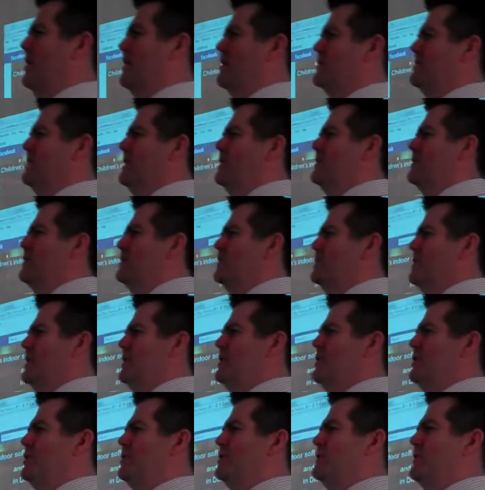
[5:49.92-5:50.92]
architect, did you
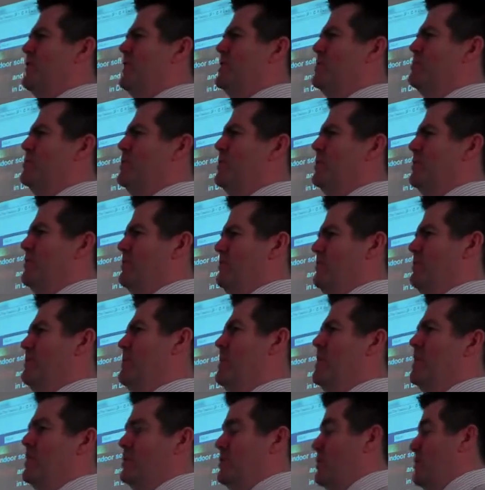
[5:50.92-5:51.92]
say you use Facebook?
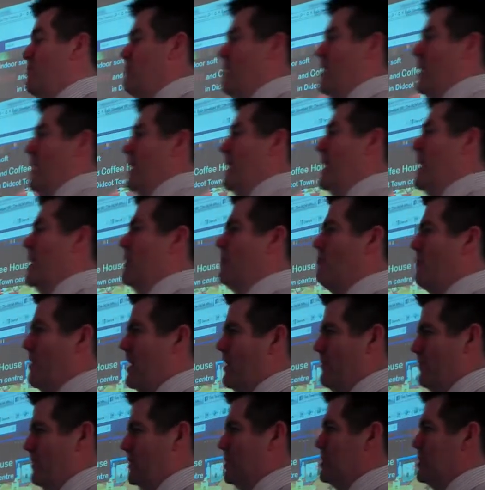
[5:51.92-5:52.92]
So great, again, great for